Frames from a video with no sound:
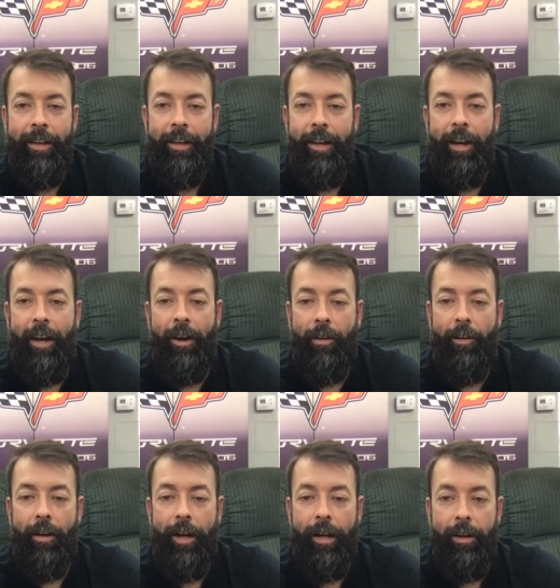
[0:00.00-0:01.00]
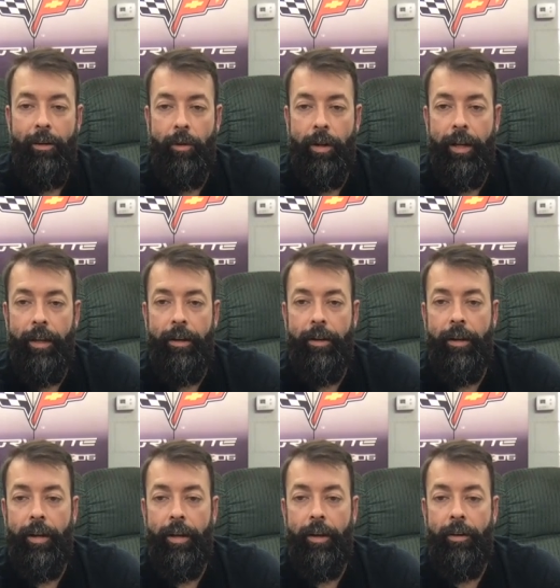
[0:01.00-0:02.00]
All right, here we're getting
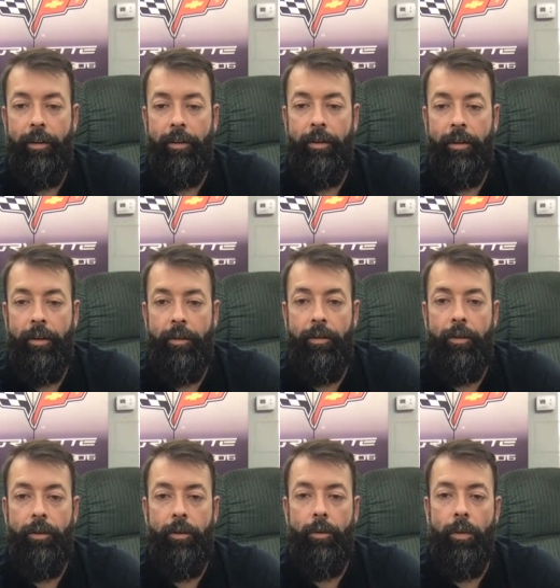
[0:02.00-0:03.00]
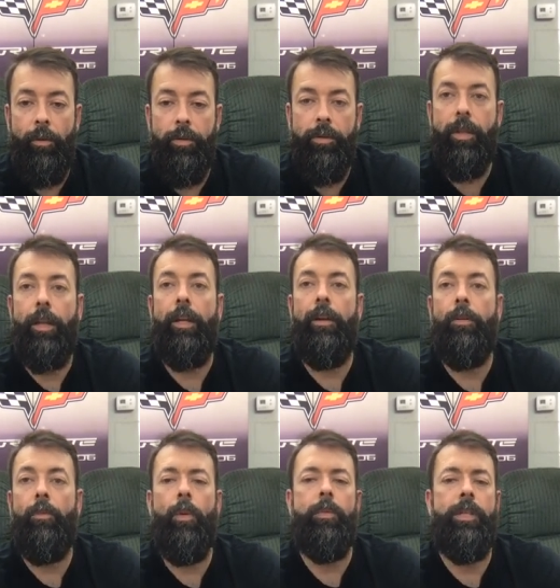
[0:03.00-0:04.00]
down to where was that?
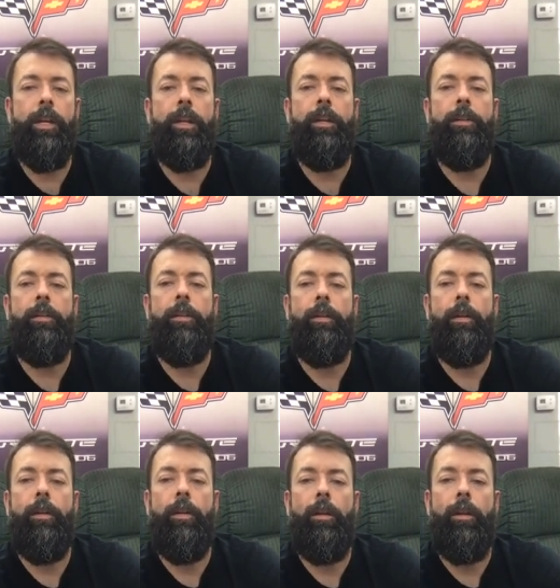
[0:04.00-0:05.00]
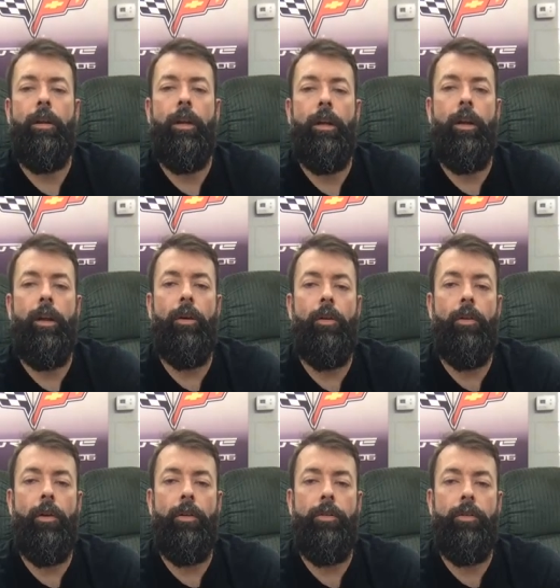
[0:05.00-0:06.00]
Where was that at?
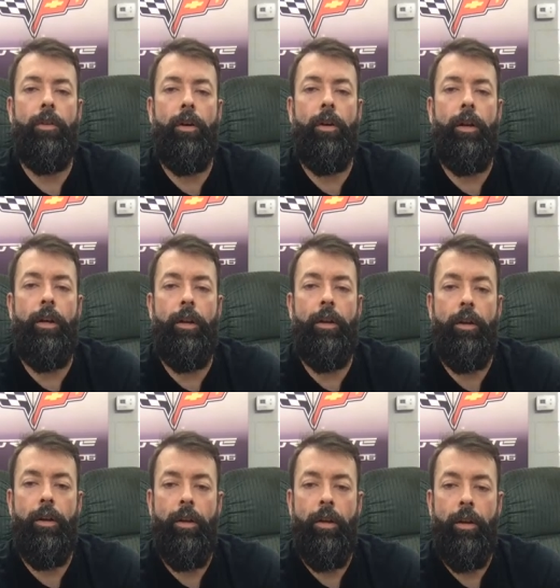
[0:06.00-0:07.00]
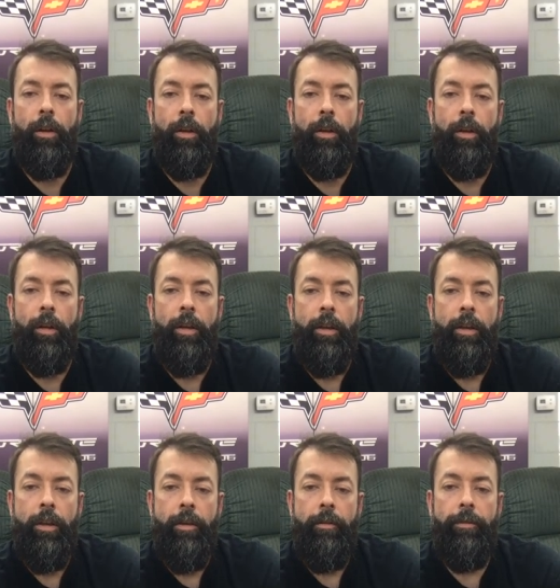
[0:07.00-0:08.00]
Hold on, sorry here.
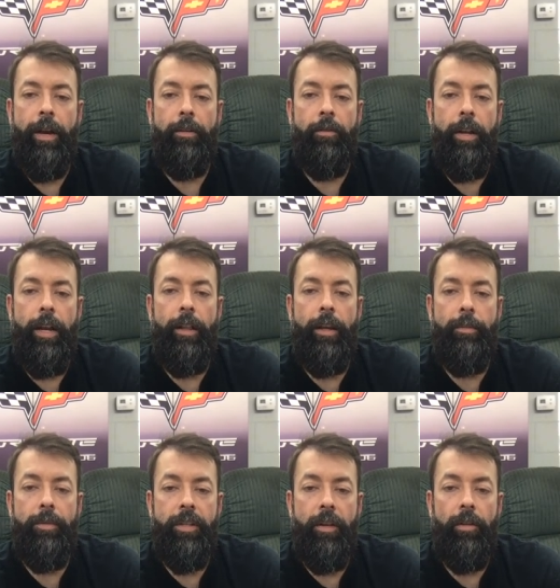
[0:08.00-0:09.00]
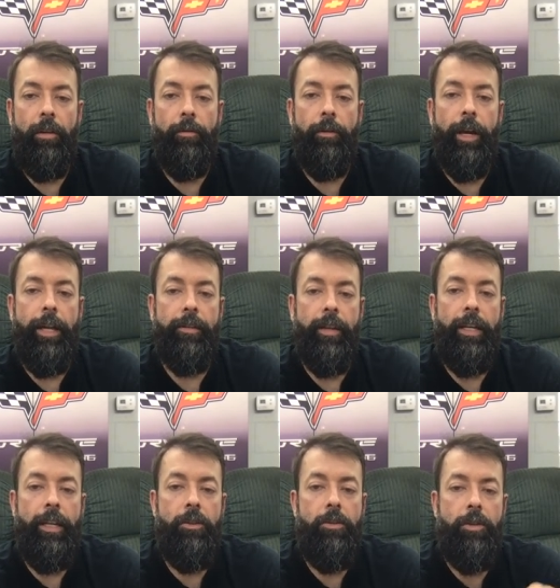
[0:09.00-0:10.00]
Factory LM7 advice. I
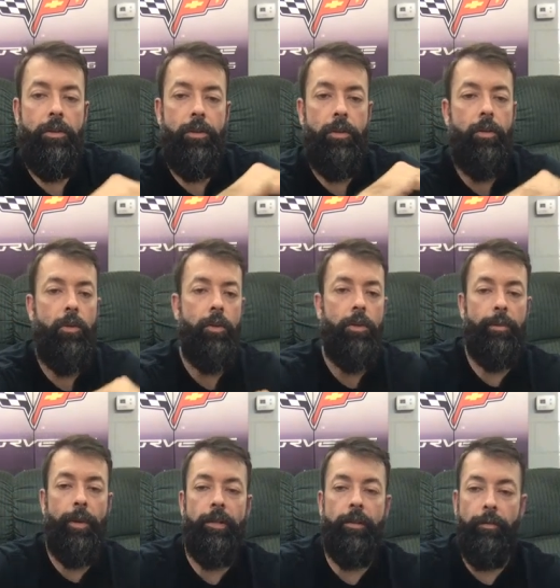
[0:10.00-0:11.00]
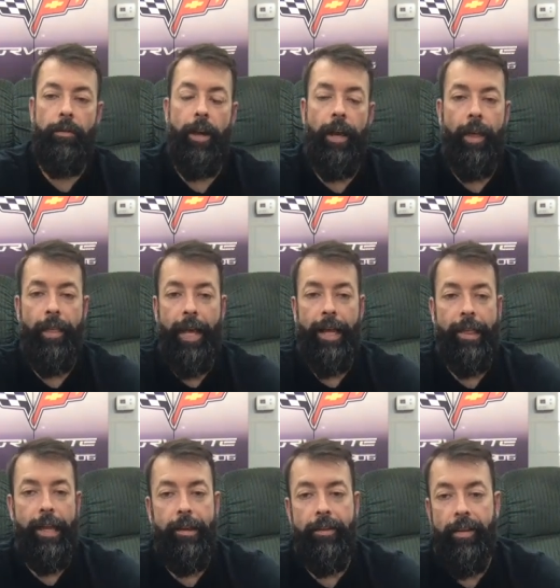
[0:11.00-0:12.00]
need you to specify on that.
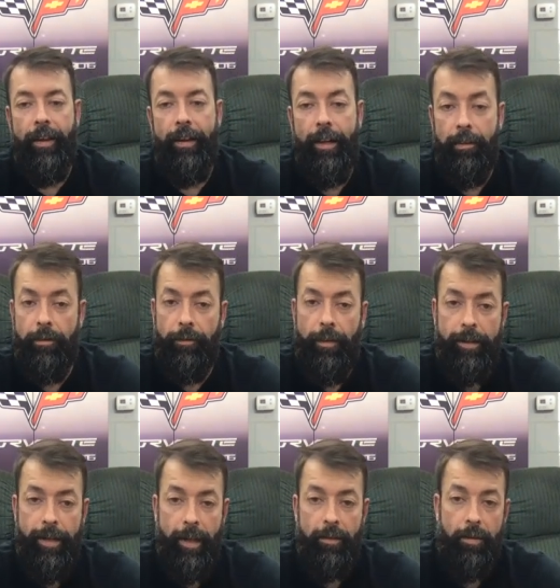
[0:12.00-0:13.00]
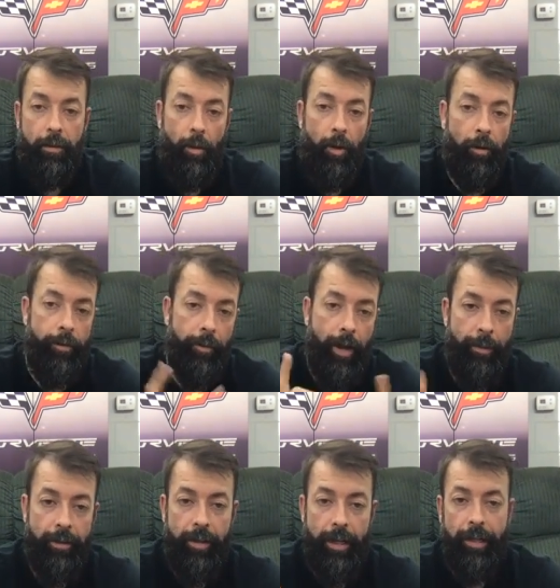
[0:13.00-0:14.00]
That is a fantastic motor. If I'm not
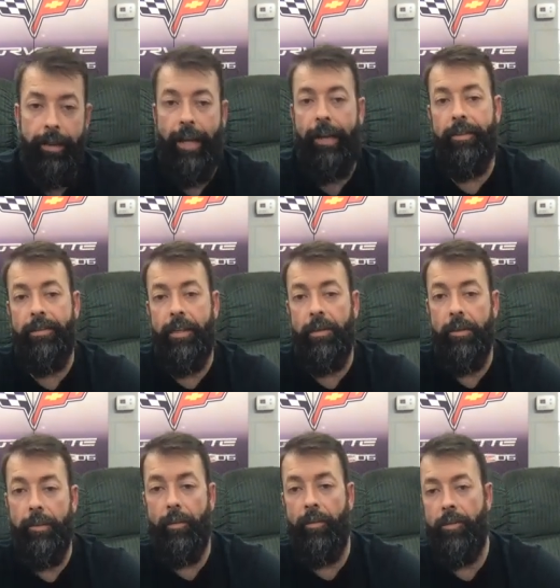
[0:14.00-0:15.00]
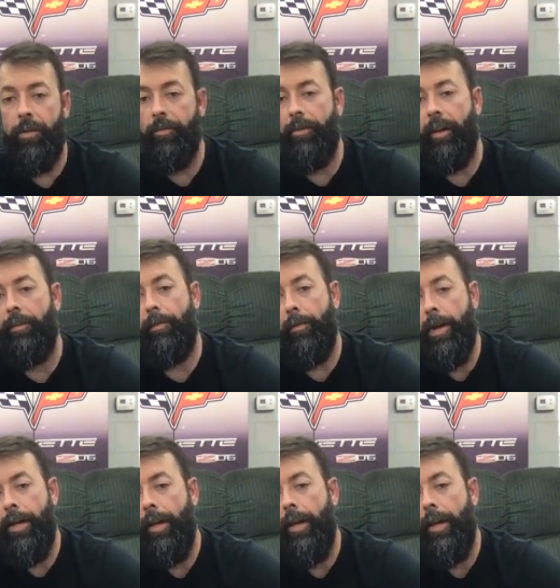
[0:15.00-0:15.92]
mistaken, that is the aluminum version 5.3.